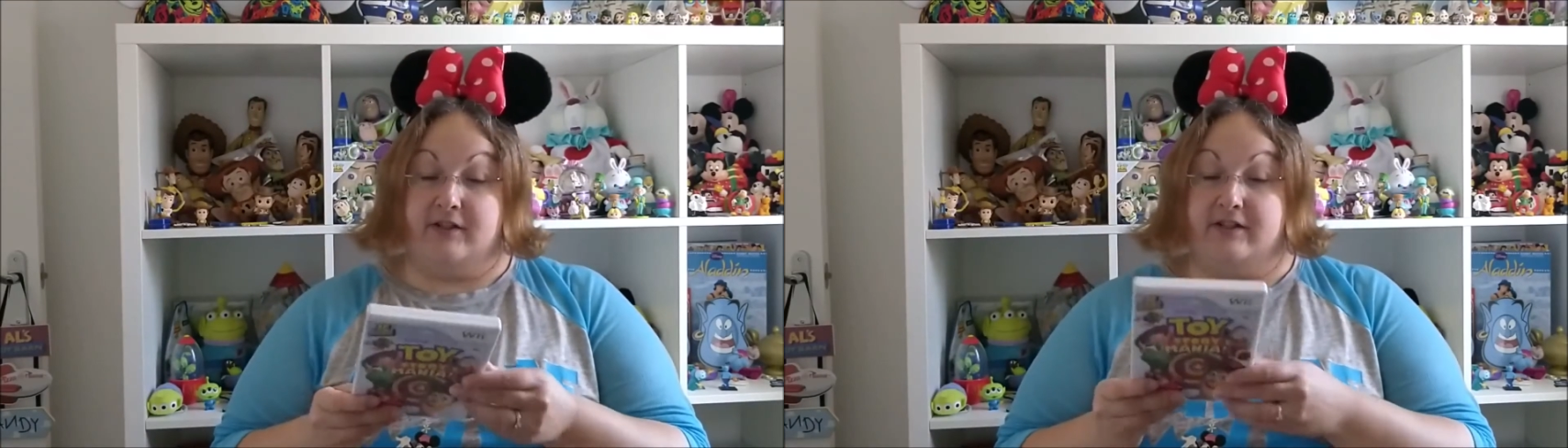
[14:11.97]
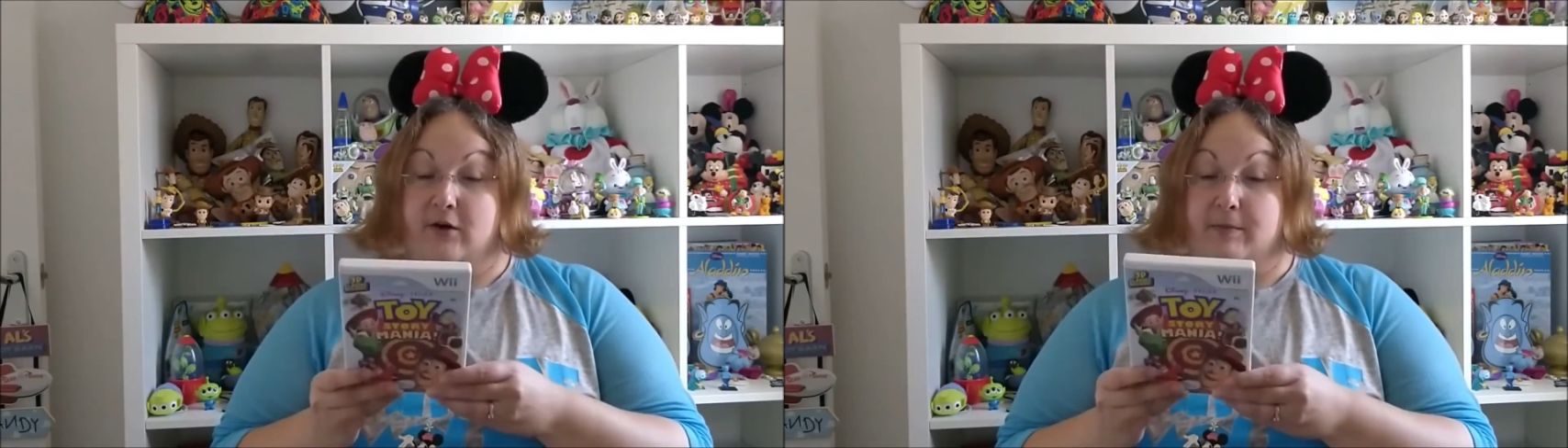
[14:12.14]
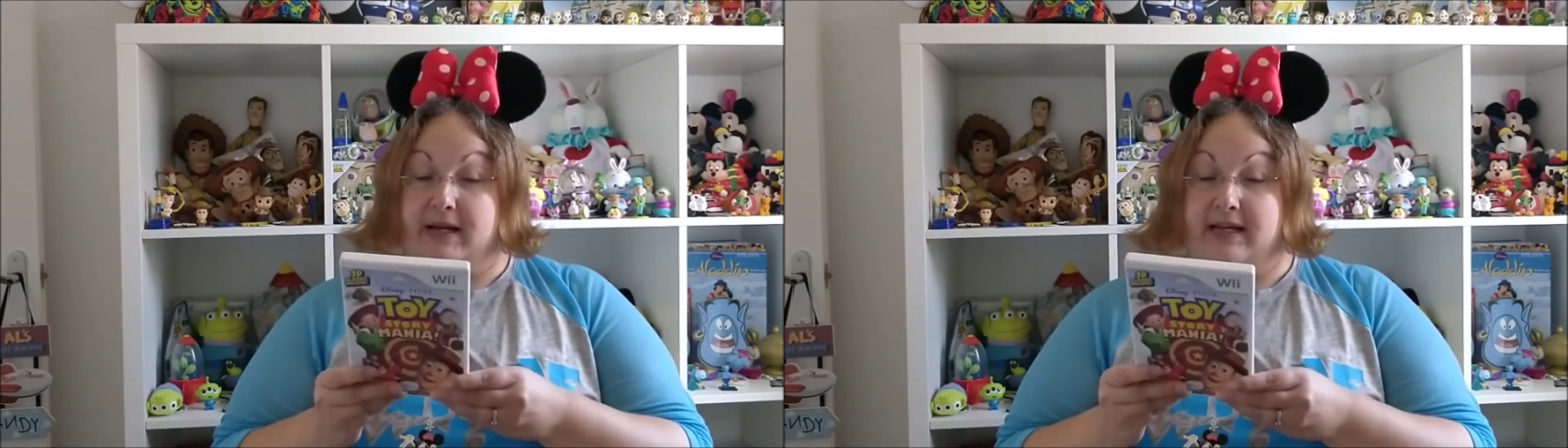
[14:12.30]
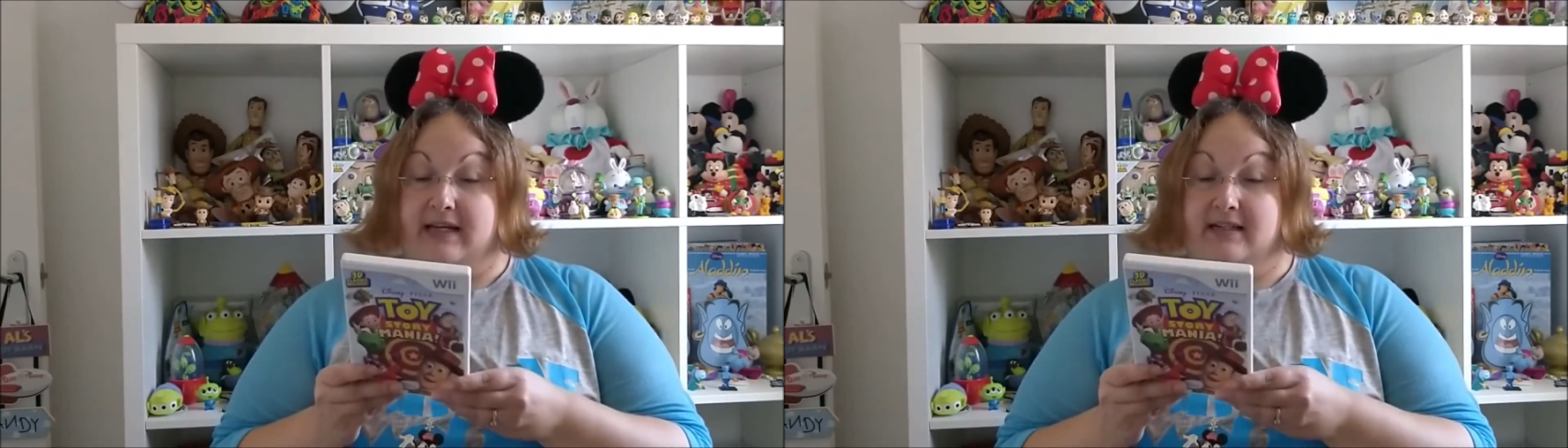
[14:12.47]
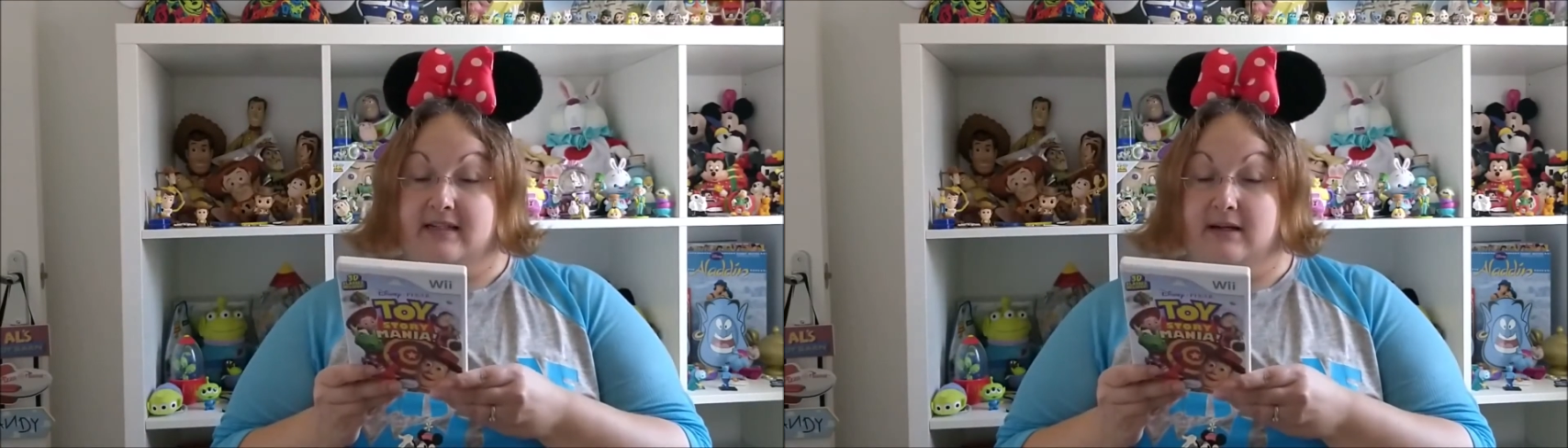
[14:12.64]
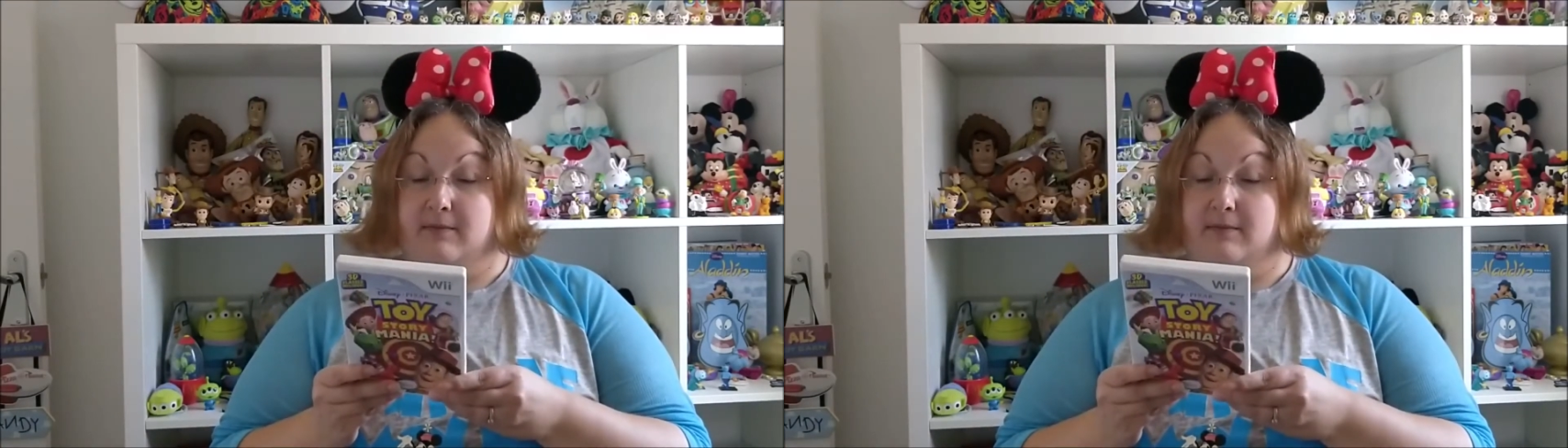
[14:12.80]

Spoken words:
just got back into